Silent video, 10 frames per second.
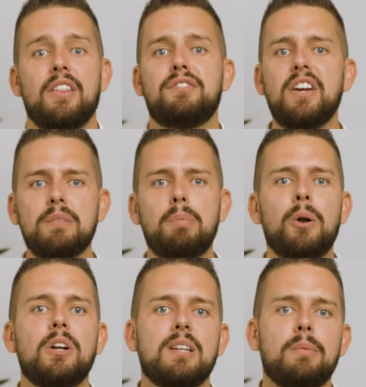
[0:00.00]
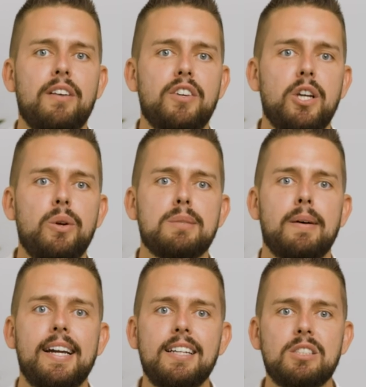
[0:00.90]
The fifth bonus I'm giving you is
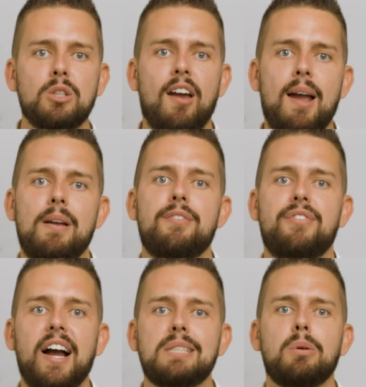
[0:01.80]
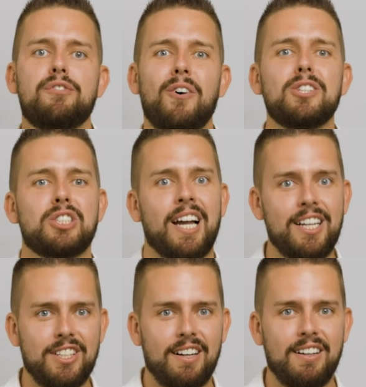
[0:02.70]
my Instagram and Facebook font
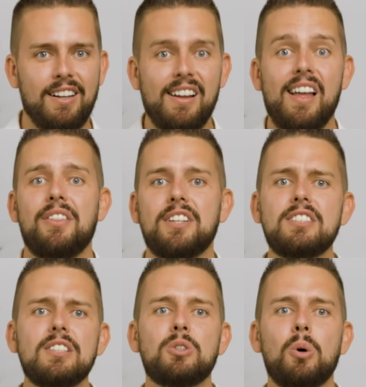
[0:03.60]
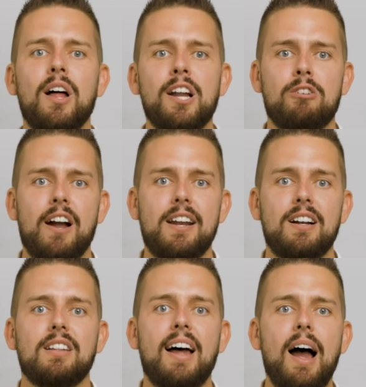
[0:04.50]
changer. This is a tool I
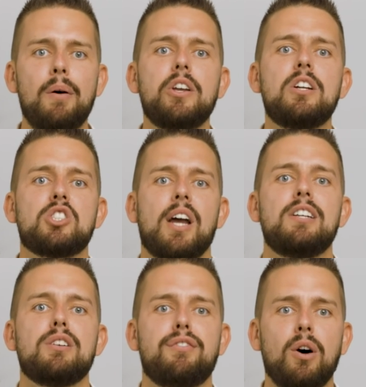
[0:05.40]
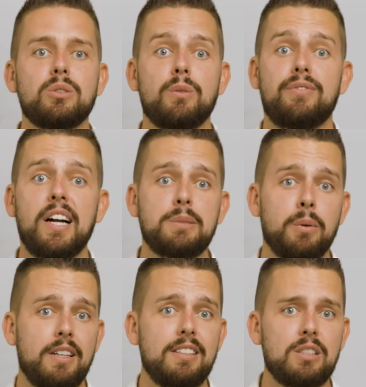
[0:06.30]
created allowing you to change your fonts on
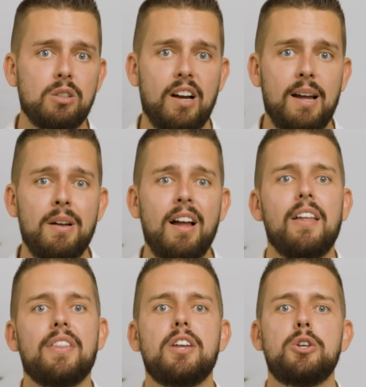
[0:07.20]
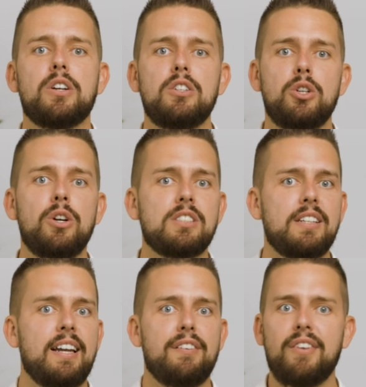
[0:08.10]
Facebook and Instagram that you can use
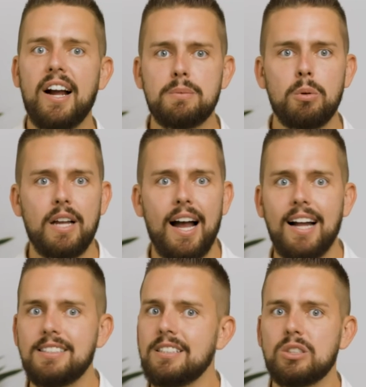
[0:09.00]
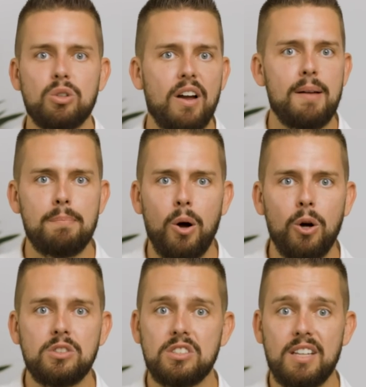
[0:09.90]
in any Facebook ads, Instagram
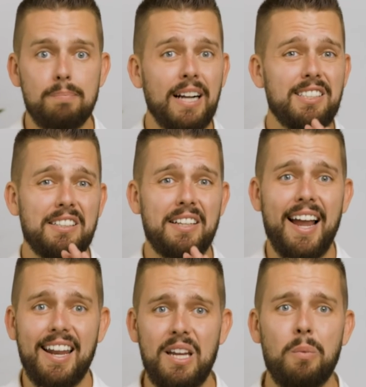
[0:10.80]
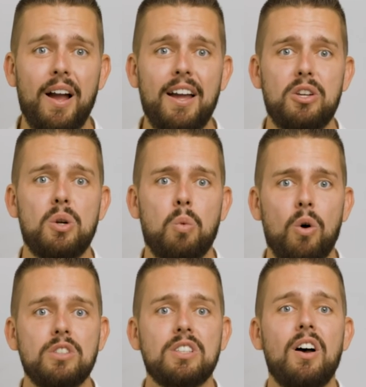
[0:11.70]
posts, basically anywhere you
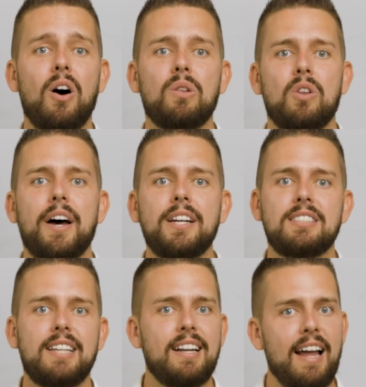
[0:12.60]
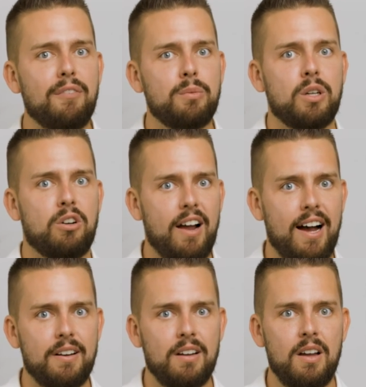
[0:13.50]
want online to stand out from the
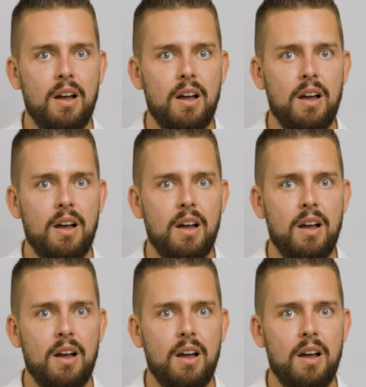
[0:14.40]
crowd.